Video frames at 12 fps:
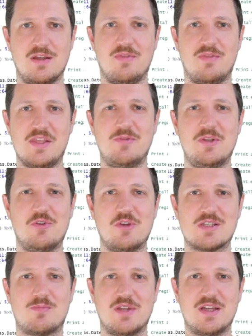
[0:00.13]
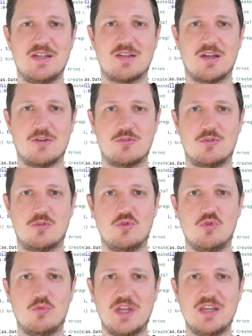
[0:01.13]
This video explains how to
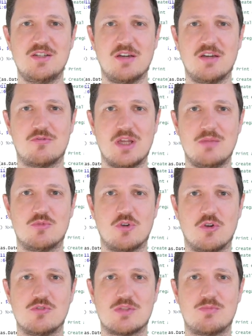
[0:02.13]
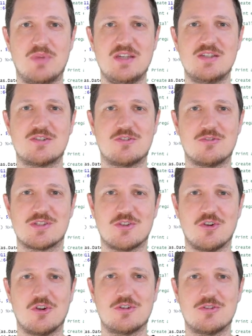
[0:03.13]
group data frame rows based on
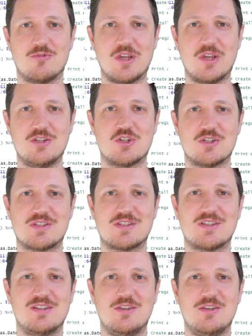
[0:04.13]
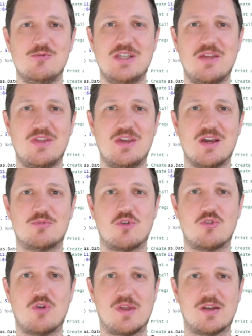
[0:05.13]
certain ranges using the R
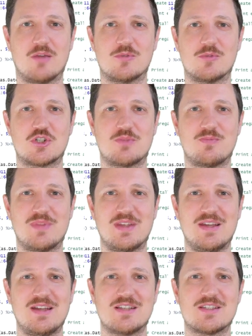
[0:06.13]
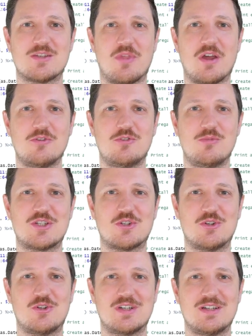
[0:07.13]
programming language. So without too
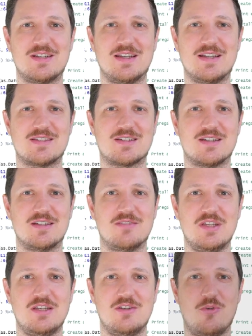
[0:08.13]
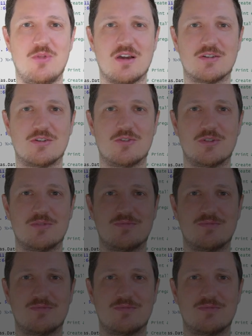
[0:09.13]
much talk, let's dive into the R code.